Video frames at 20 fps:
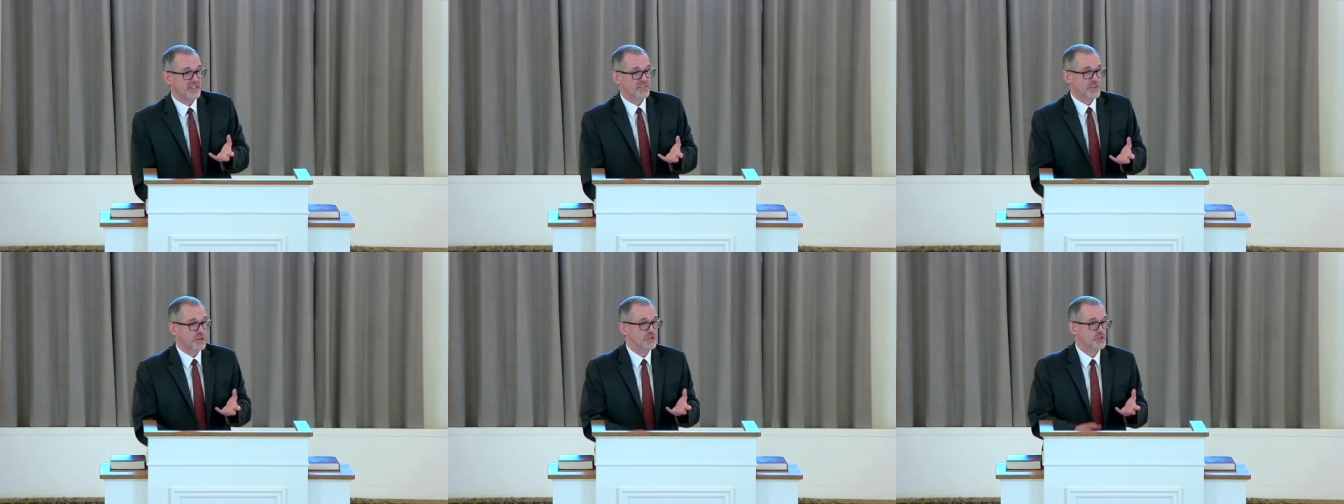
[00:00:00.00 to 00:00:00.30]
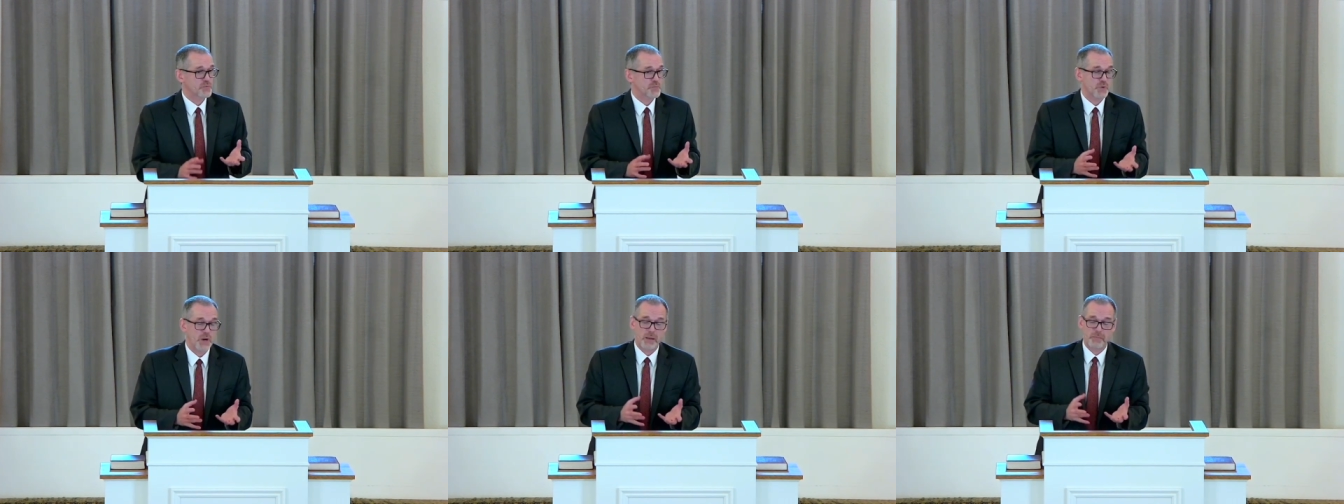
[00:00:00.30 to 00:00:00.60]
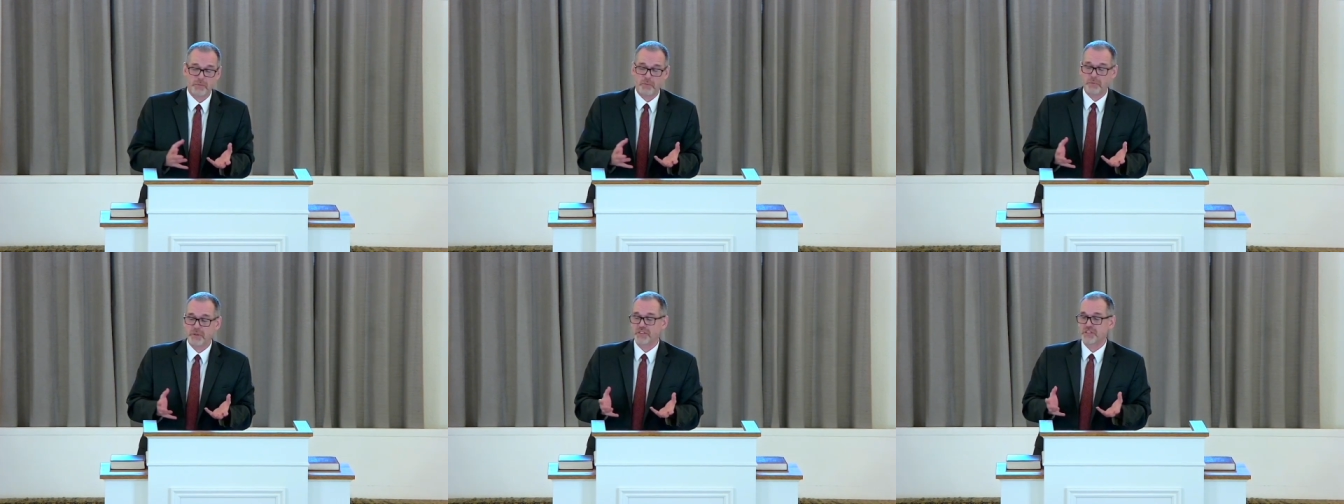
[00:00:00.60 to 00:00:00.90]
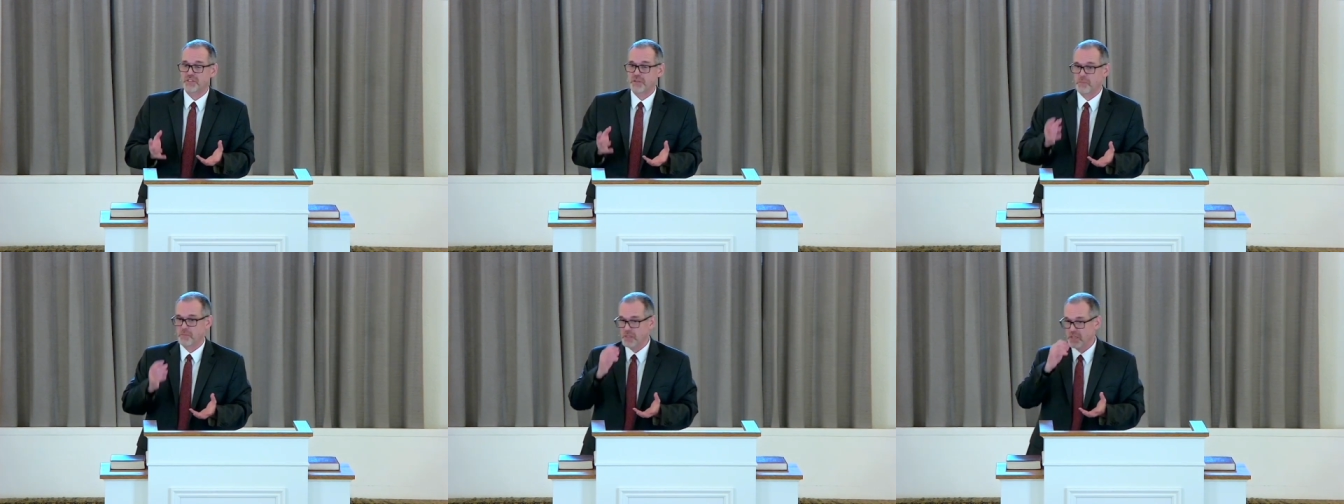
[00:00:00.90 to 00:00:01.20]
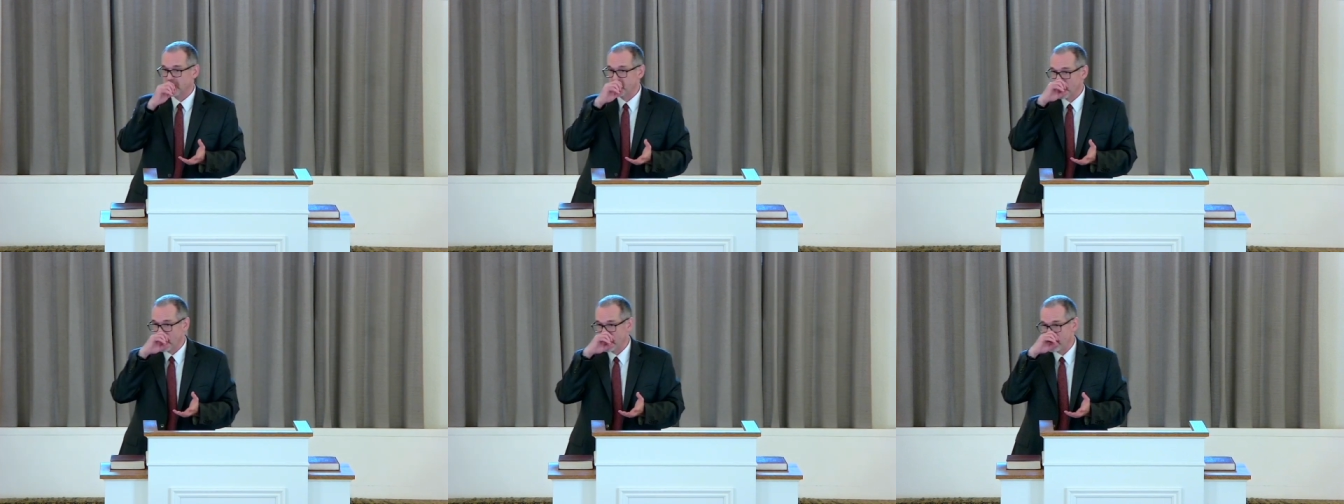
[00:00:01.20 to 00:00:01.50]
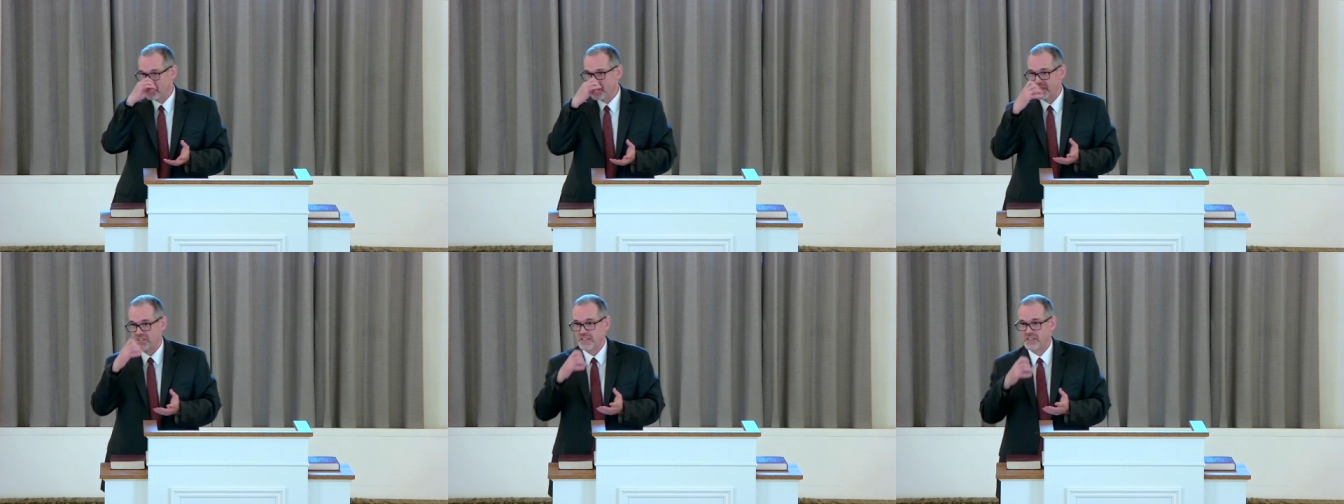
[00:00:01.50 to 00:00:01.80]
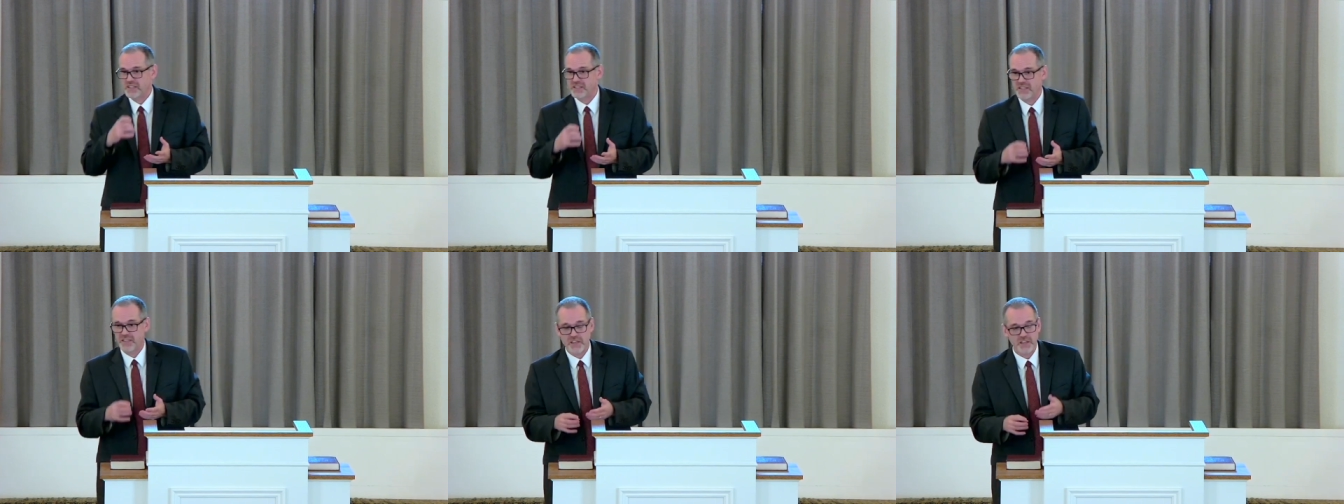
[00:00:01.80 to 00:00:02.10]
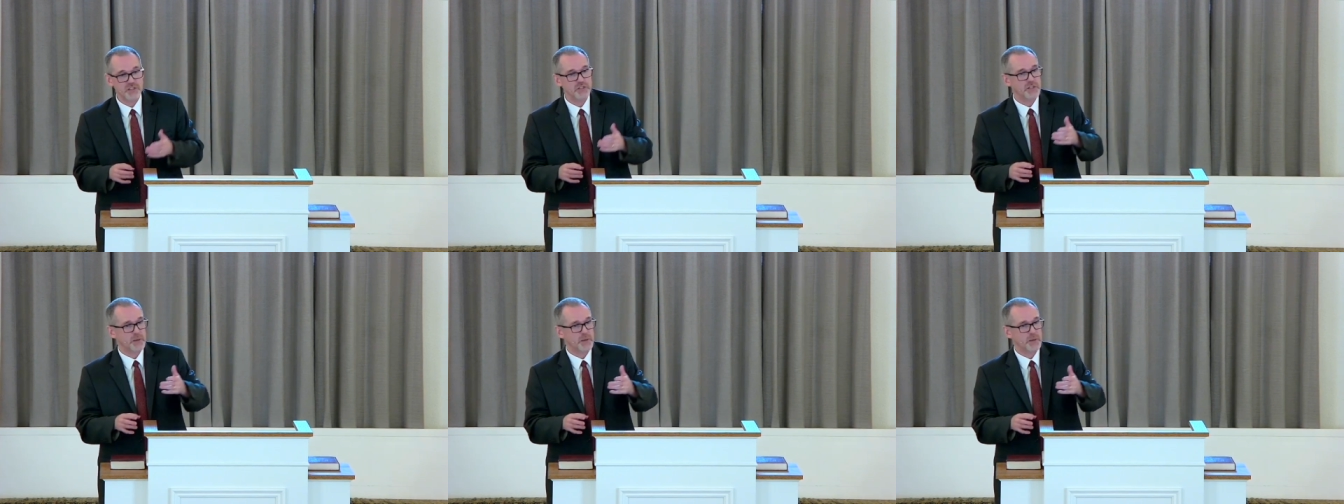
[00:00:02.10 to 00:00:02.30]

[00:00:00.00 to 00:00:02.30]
and there's probably some legitimacy to this,